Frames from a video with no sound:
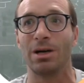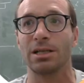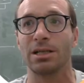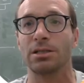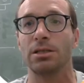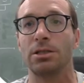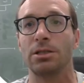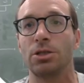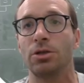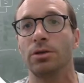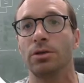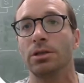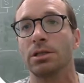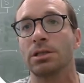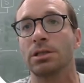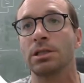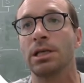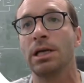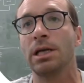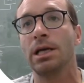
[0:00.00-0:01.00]

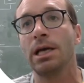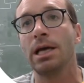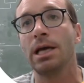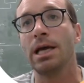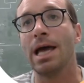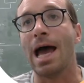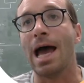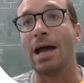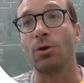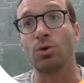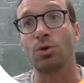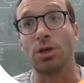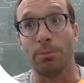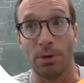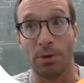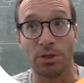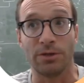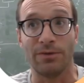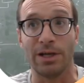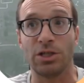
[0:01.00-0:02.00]
students. And also
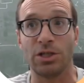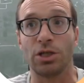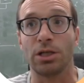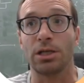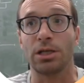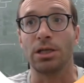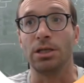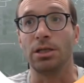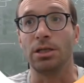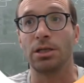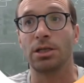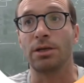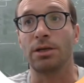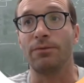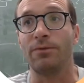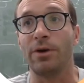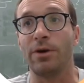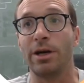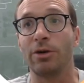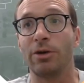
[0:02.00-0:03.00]
motivation
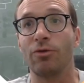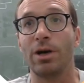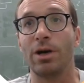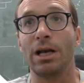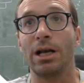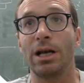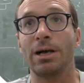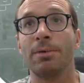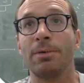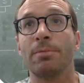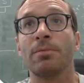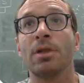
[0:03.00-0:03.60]
can vary greatly.